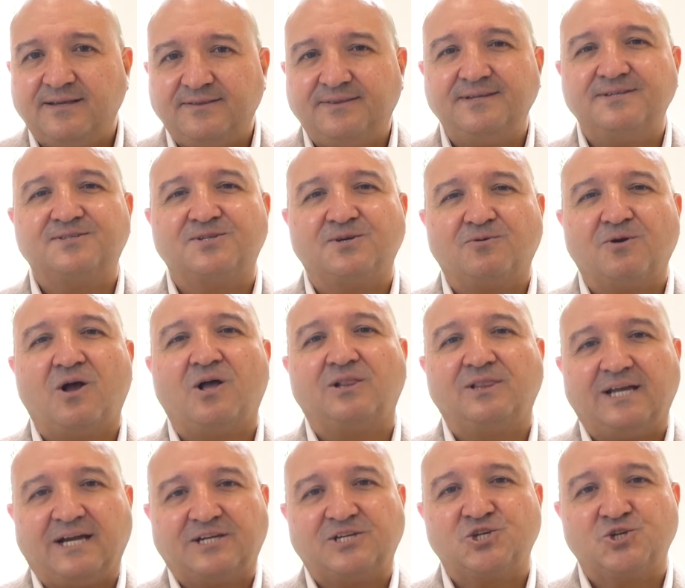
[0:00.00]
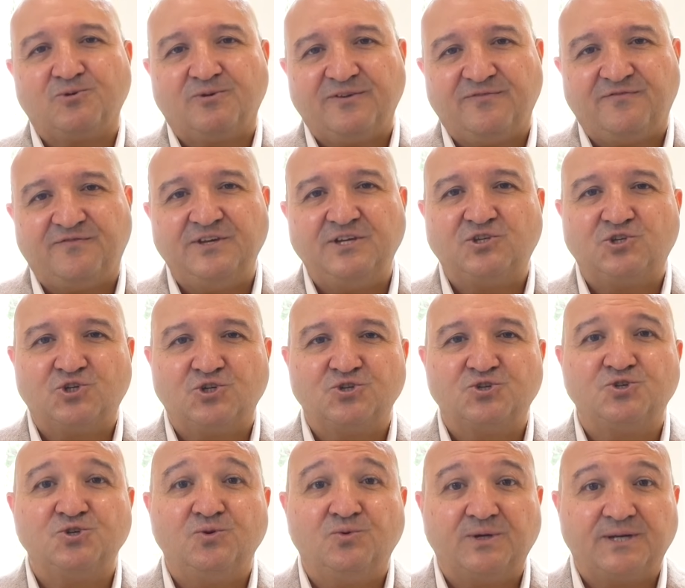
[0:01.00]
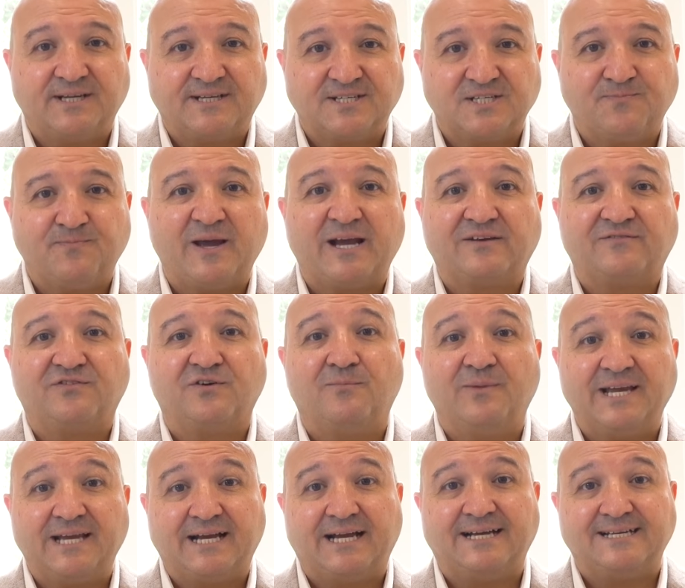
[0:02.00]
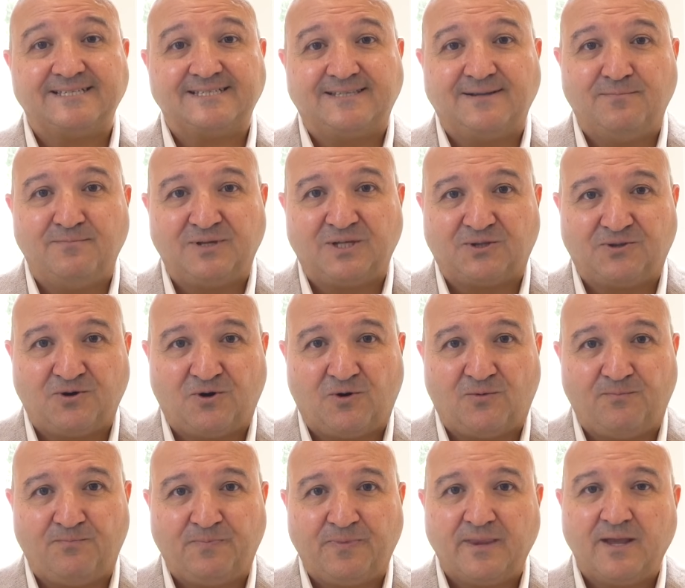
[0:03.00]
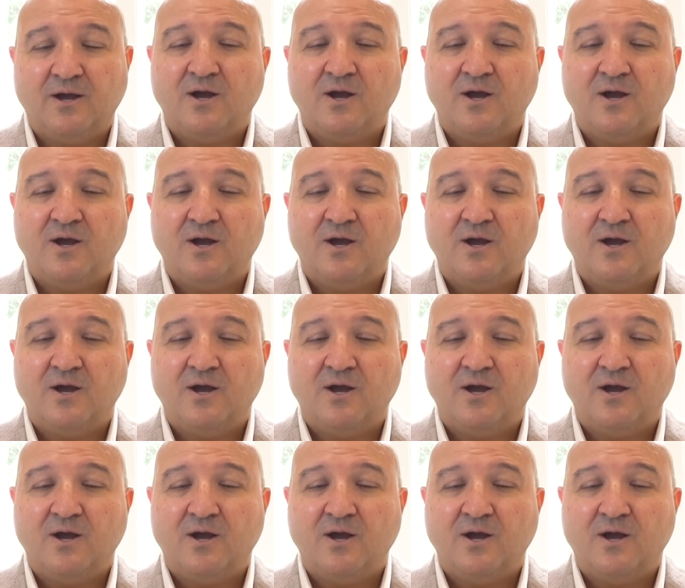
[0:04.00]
These are all luxury features you would expect from a custom-built home.